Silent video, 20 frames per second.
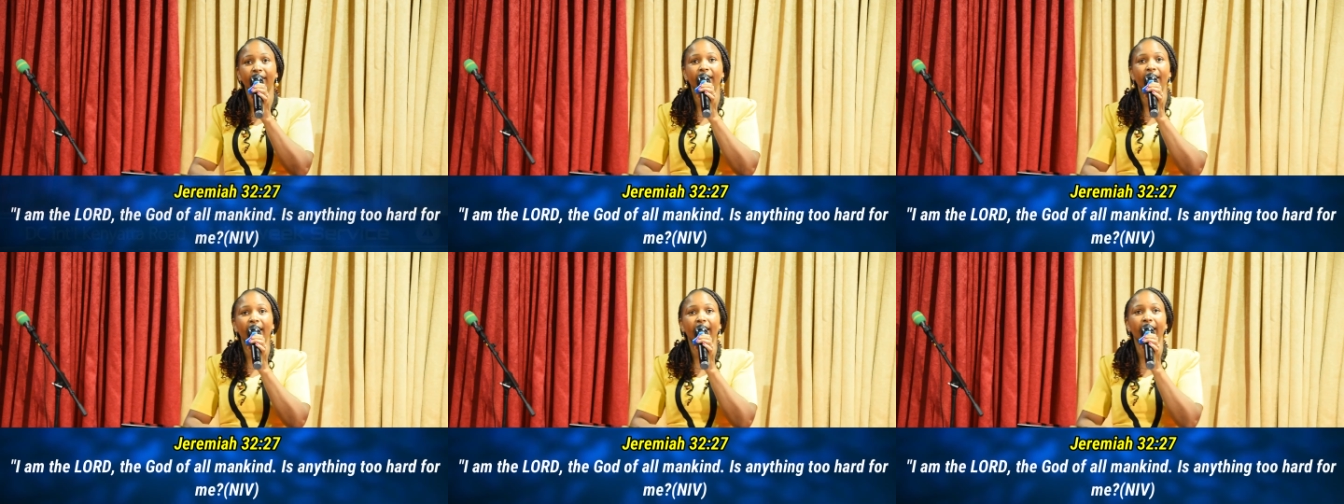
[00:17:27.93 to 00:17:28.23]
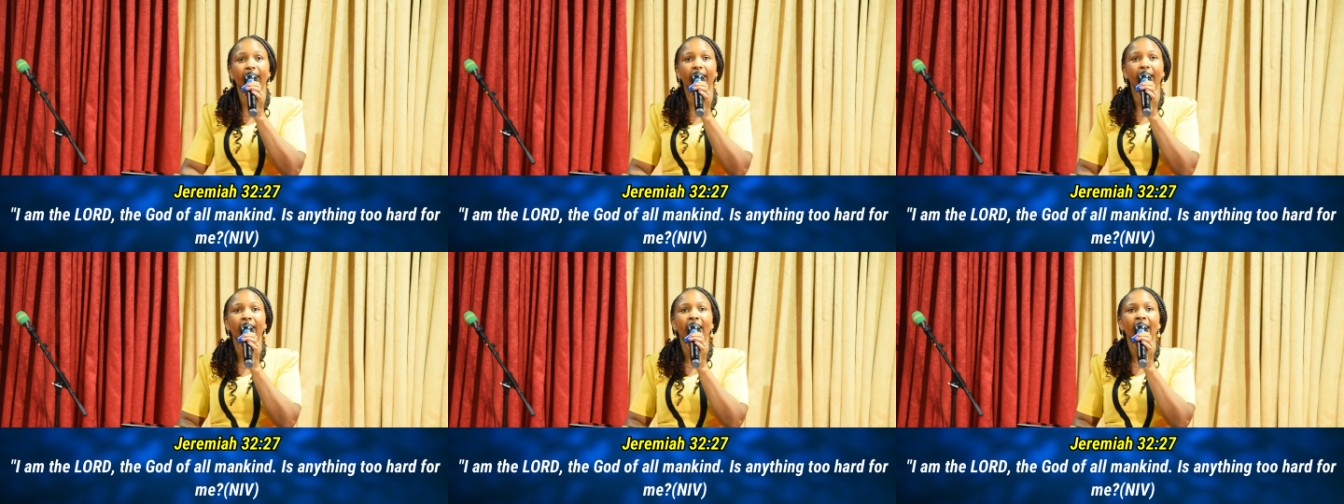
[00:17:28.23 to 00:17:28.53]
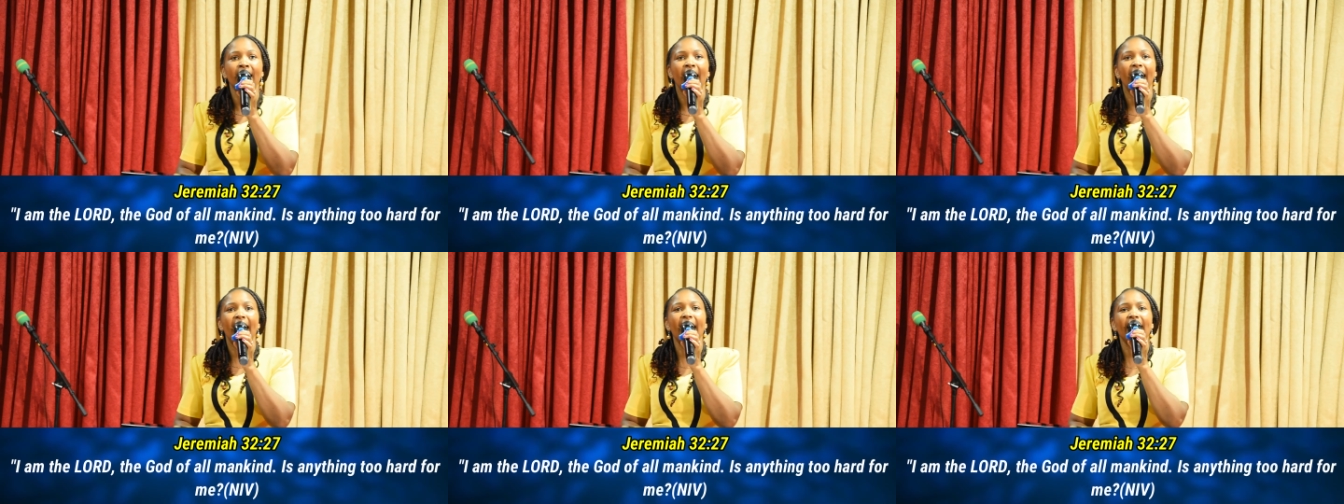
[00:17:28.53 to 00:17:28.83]
uh,
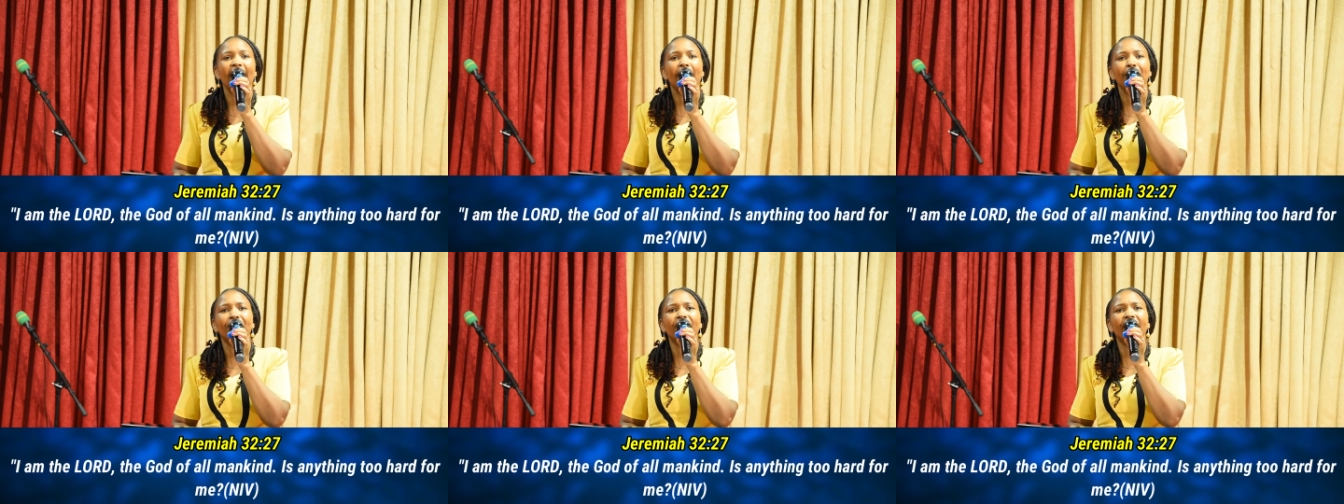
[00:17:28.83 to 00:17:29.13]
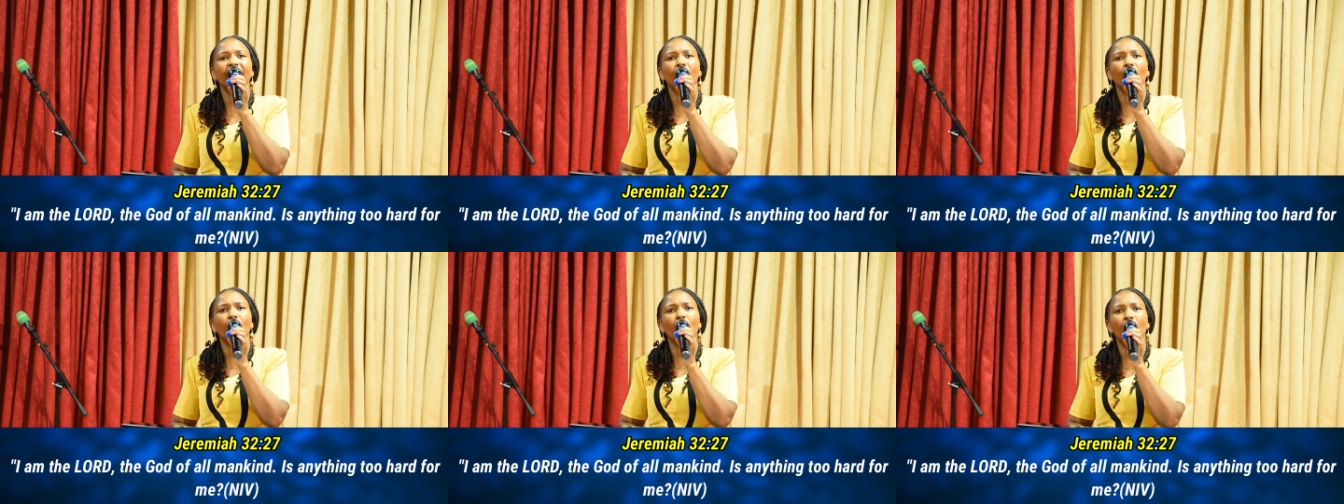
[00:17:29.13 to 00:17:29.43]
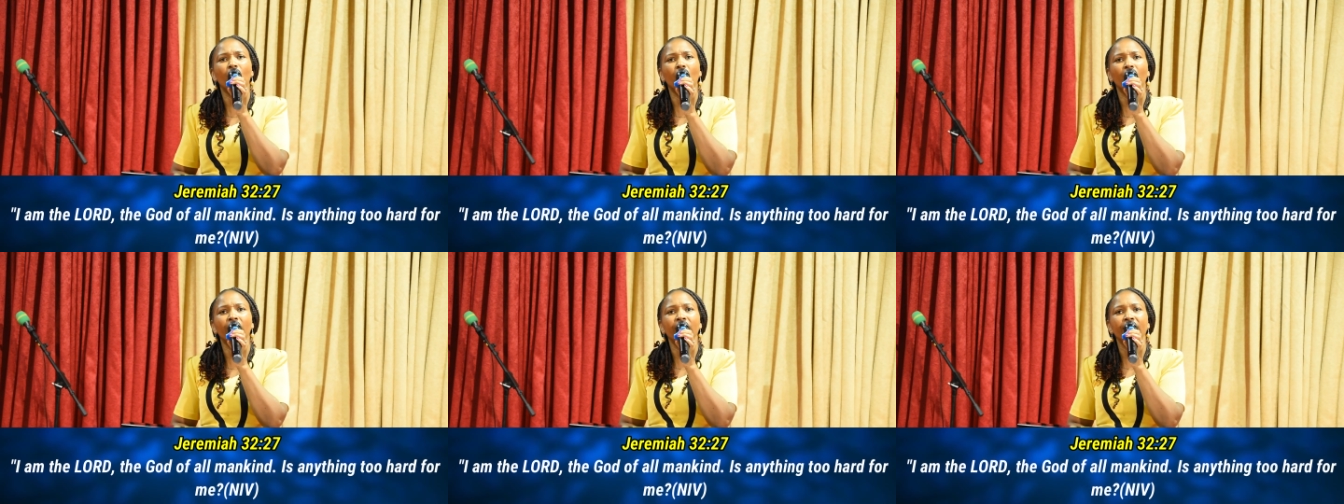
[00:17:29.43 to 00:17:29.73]
I am the
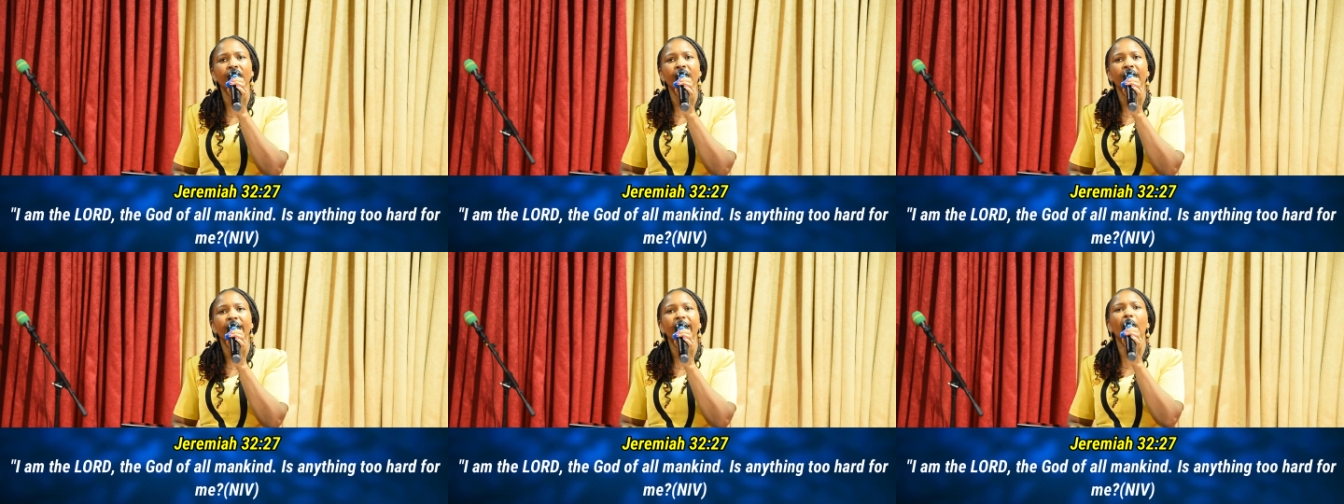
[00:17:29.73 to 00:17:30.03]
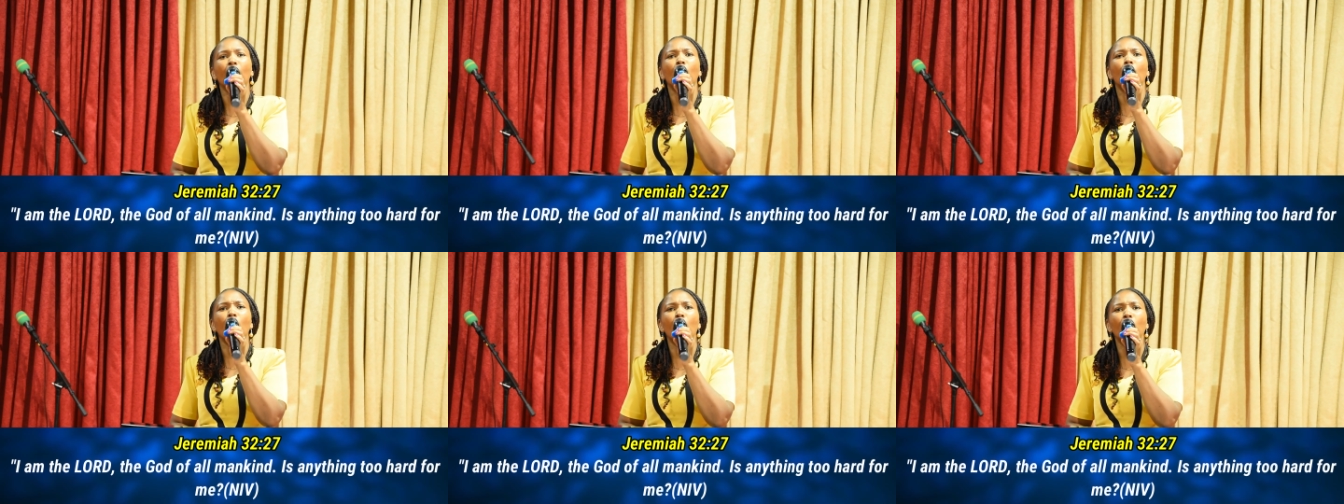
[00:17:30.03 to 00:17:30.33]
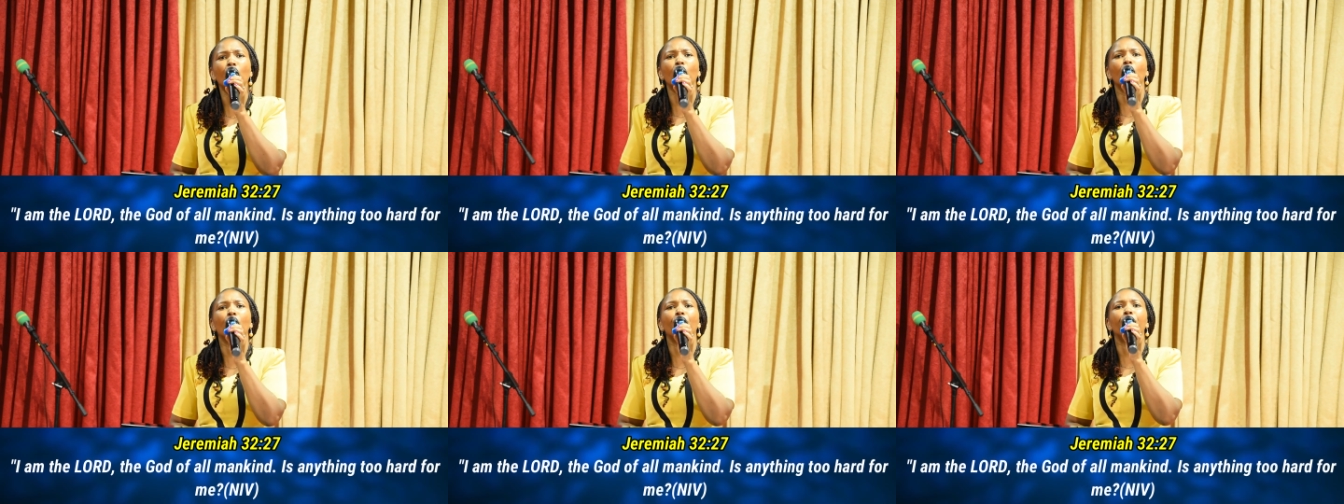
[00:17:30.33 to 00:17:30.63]
Lord, the
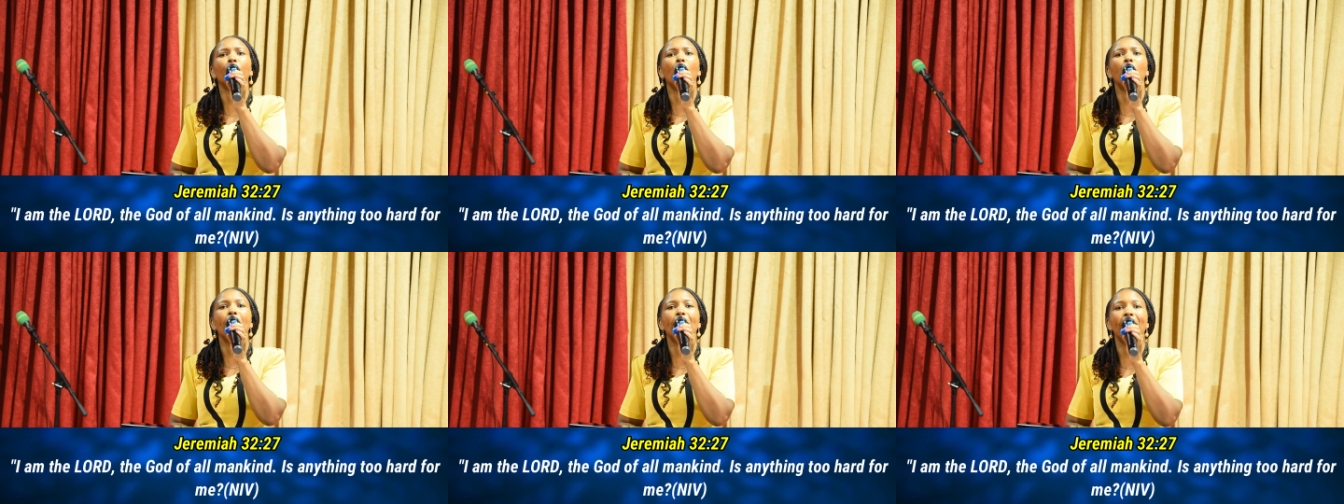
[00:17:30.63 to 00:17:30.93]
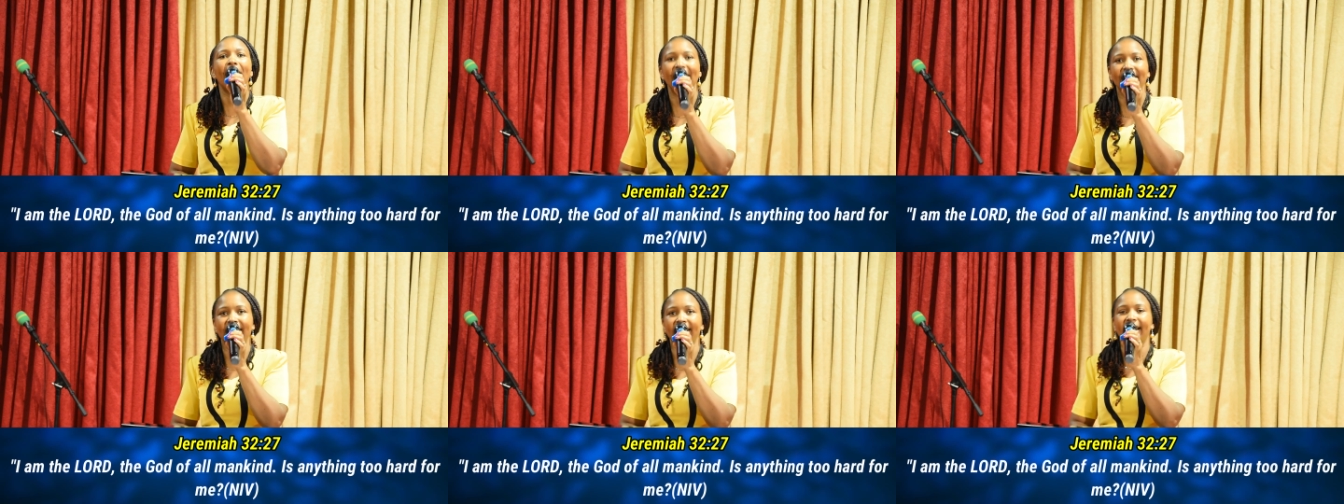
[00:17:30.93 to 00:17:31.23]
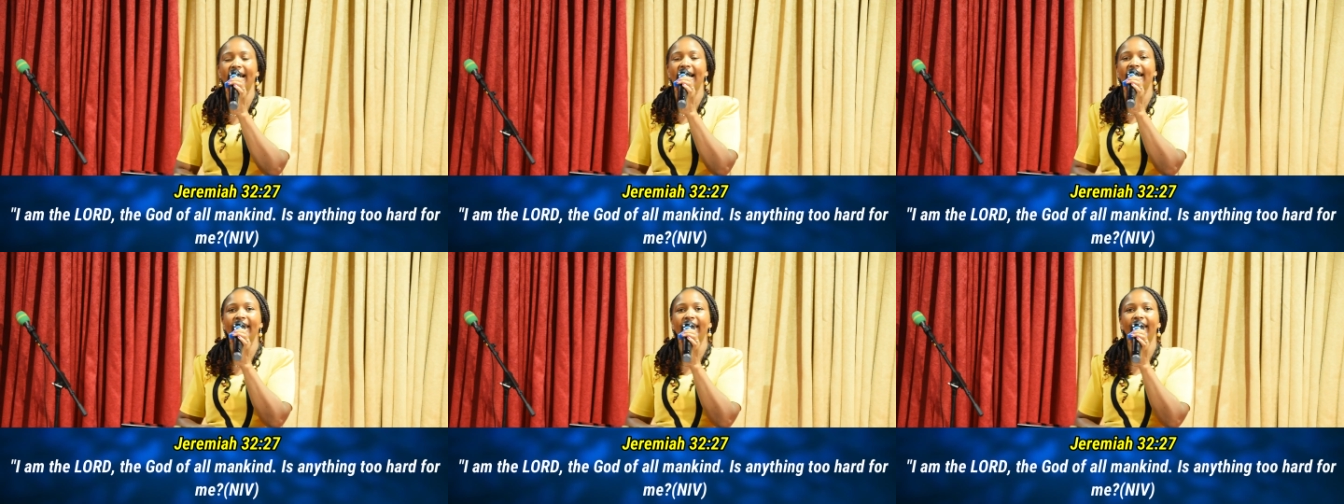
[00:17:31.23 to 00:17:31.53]
God of all
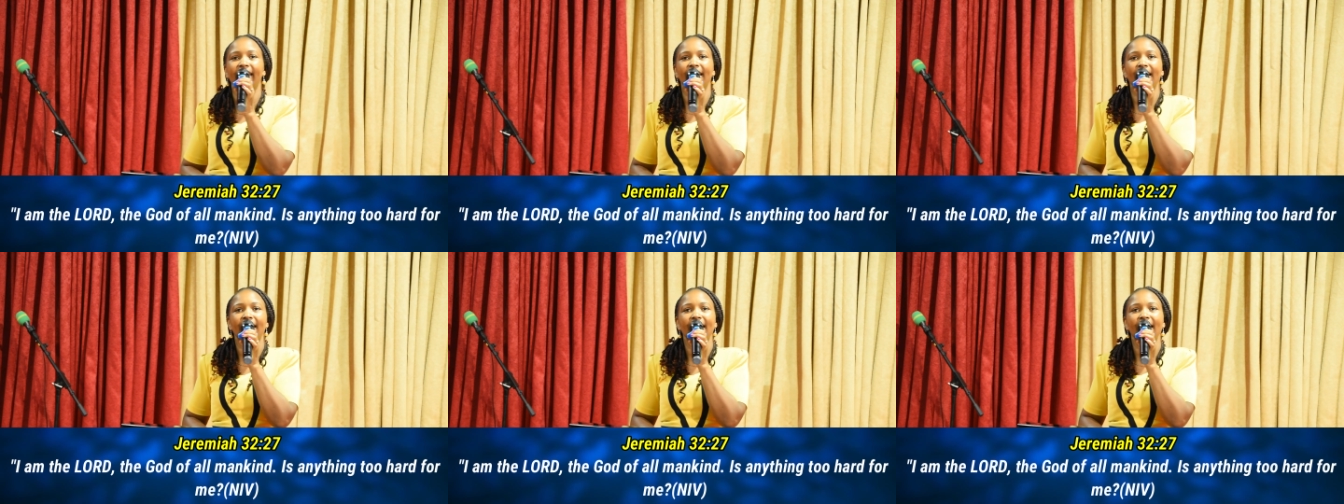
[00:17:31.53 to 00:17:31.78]
mankind.